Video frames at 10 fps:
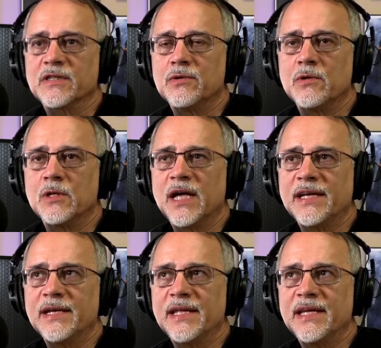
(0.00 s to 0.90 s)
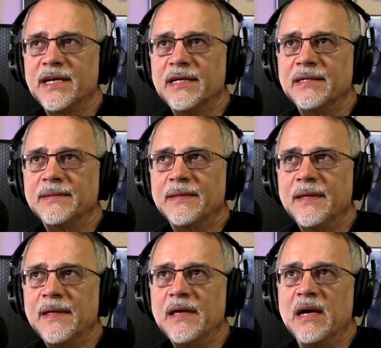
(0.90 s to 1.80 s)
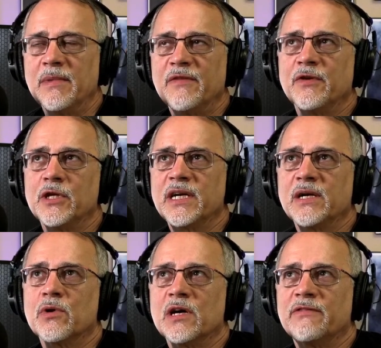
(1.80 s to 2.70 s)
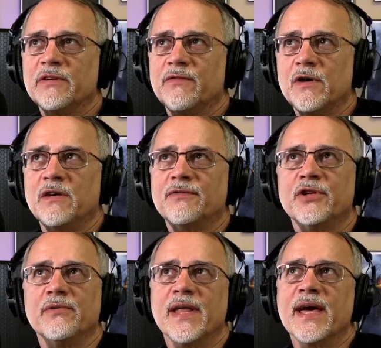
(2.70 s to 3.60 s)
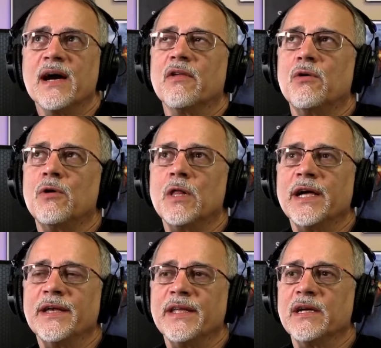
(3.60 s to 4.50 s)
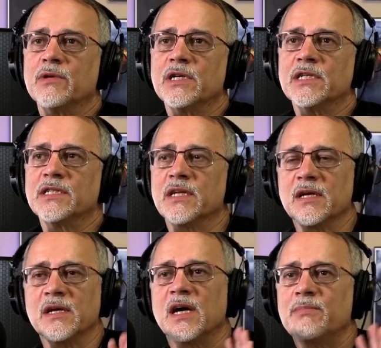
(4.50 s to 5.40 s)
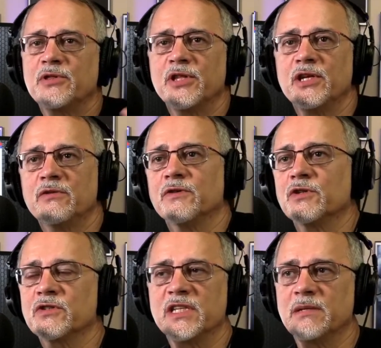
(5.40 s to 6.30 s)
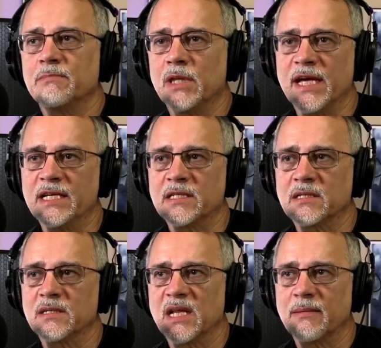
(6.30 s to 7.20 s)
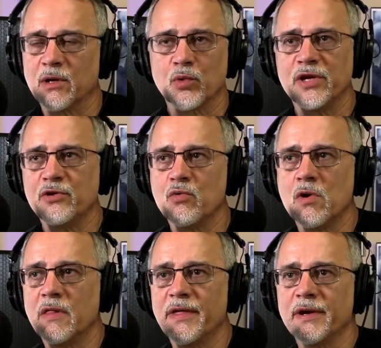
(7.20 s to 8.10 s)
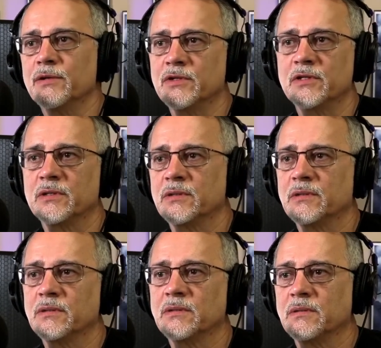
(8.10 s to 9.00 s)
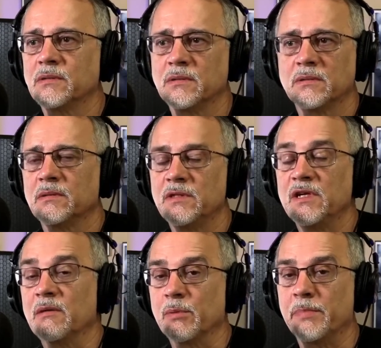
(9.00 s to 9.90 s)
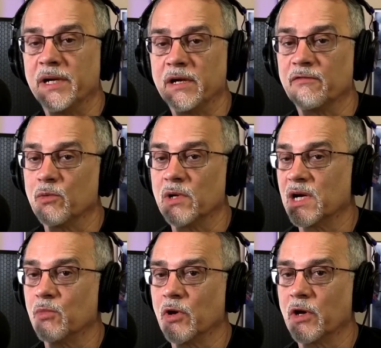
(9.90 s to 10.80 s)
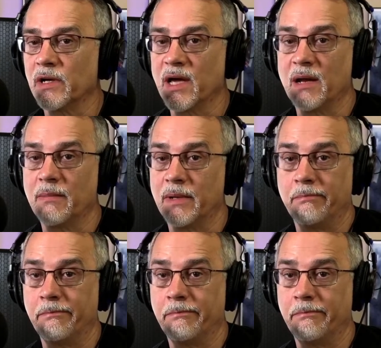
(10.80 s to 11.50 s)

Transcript: The whole idea, I mean, if you look at where I've evolved to now, the whole idea was I put the university in place, and I'm going to redo all those. You aren't prepared for what I'm working on.